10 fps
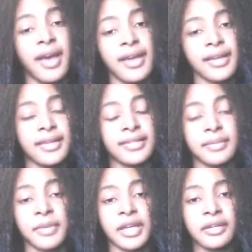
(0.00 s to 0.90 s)
Hi guys, I'm
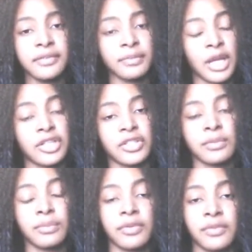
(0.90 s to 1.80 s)
Maya from Naturally
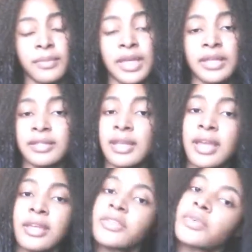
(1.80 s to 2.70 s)
Improving Me, and today
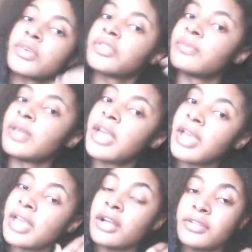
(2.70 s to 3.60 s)
is going to be a
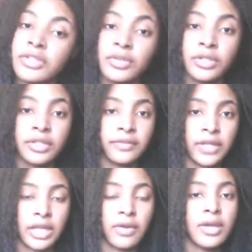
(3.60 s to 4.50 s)
hair tutorial
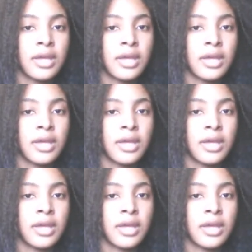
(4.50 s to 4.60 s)
video.